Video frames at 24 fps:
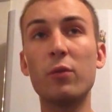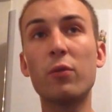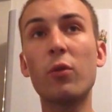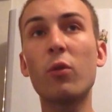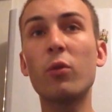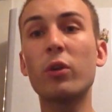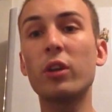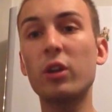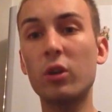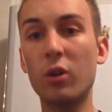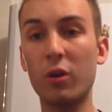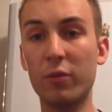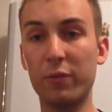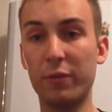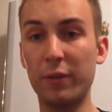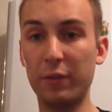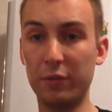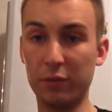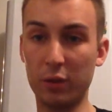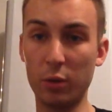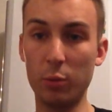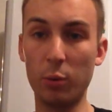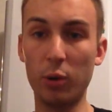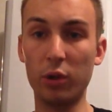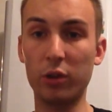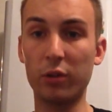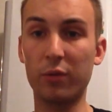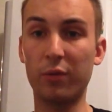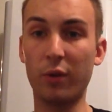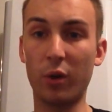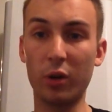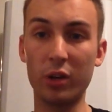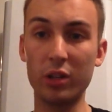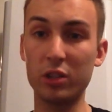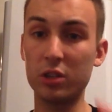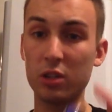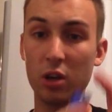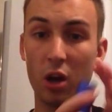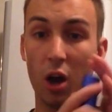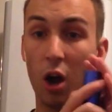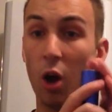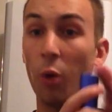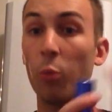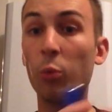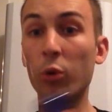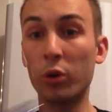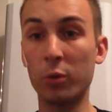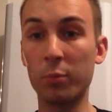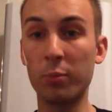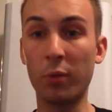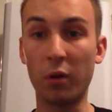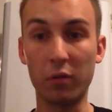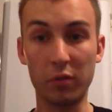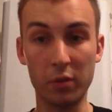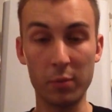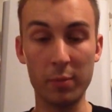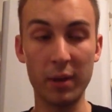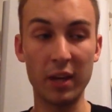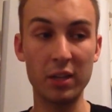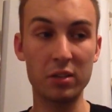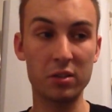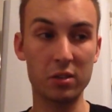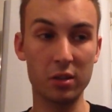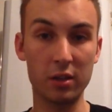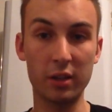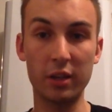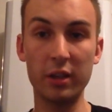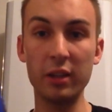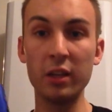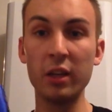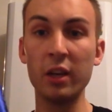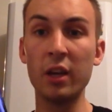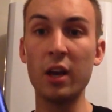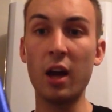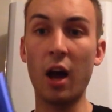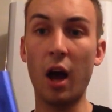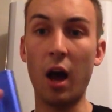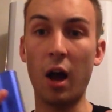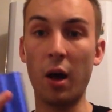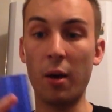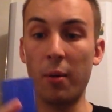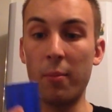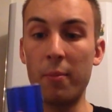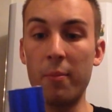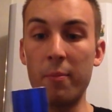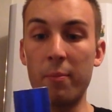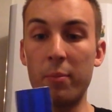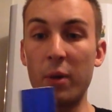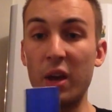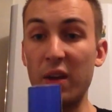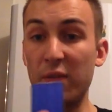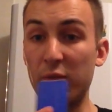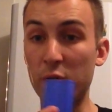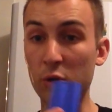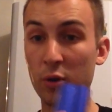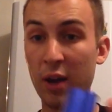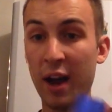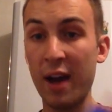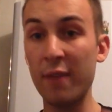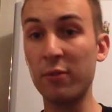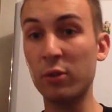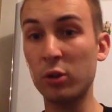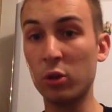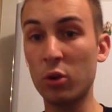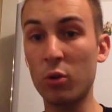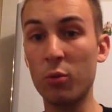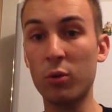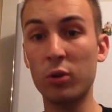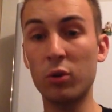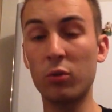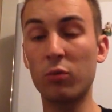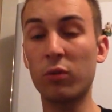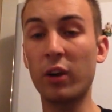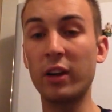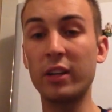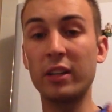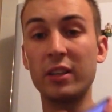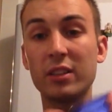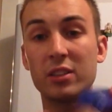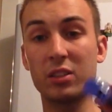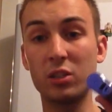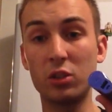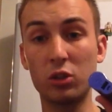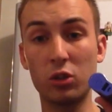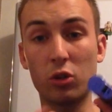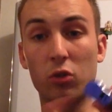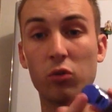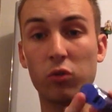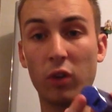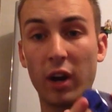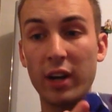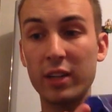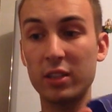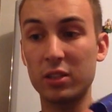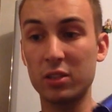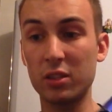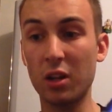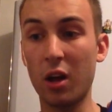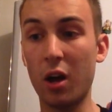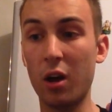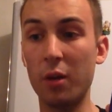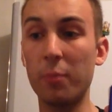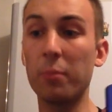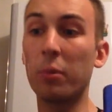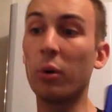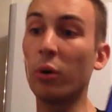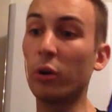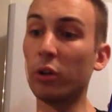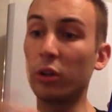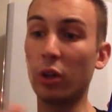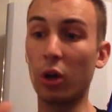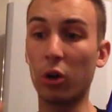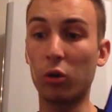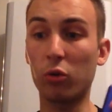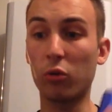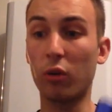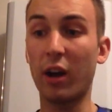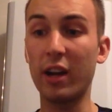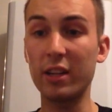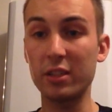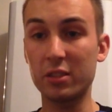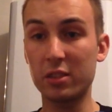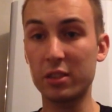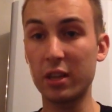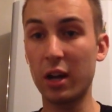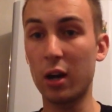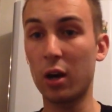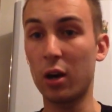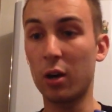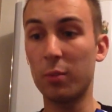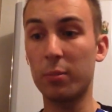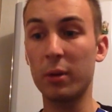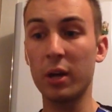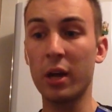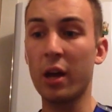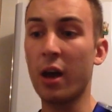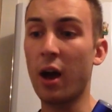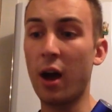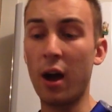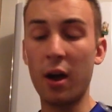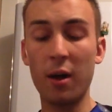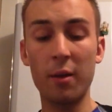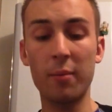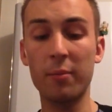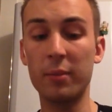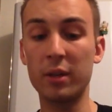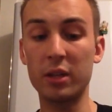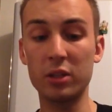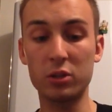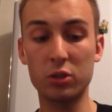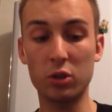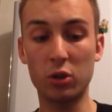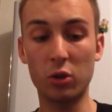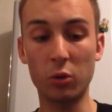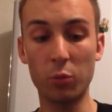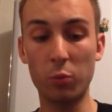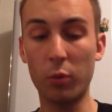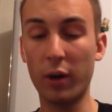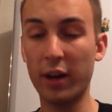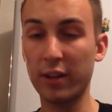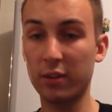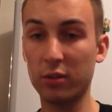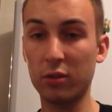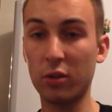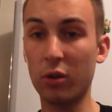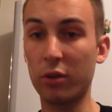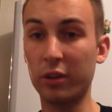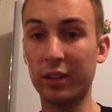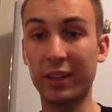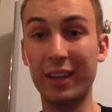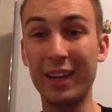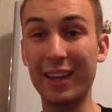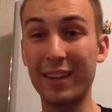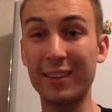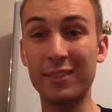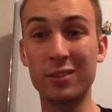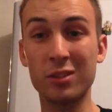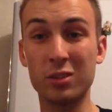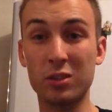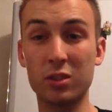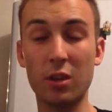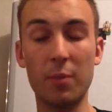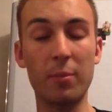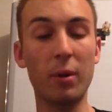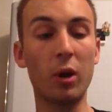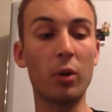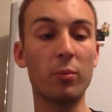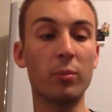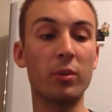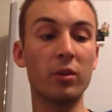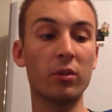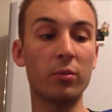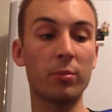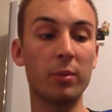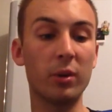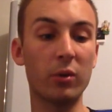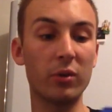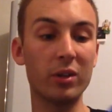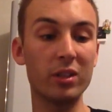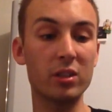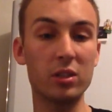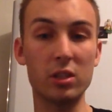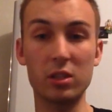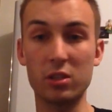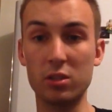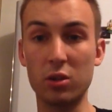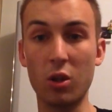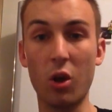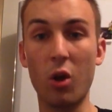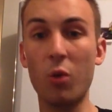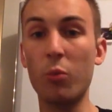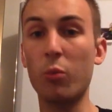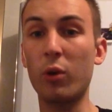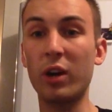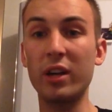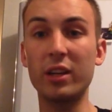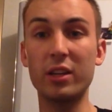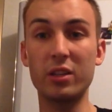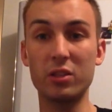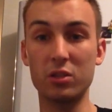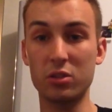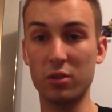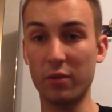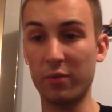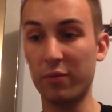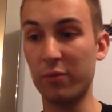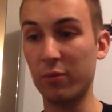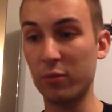already got a 50W device, I wouldn't bother, basically. But if you haven't got one already, this is a great starting point, a great setup, and it's a good way to kind of get into sub-ohming, to be honest. It's lightweight, it's